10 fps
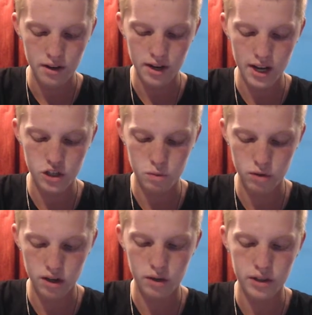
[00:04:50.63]
Next,
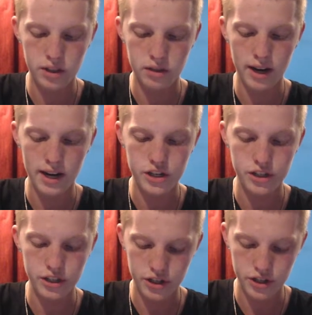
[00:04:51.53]
we're going to
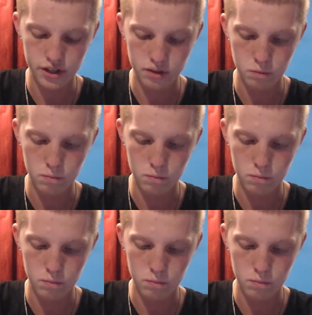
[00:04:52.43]
actually just,